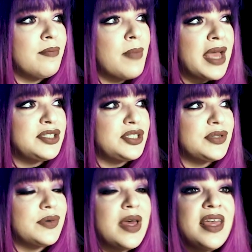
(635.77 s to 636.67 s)
Mind
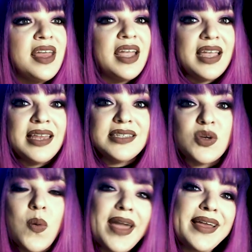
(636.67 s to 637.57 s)
you, it
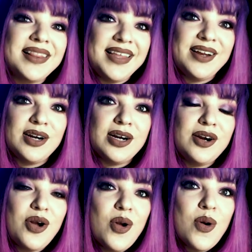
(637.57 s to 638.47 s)
is quite
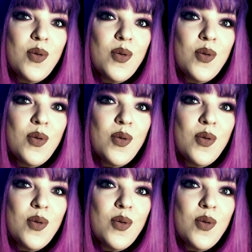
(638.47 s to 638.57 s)
clear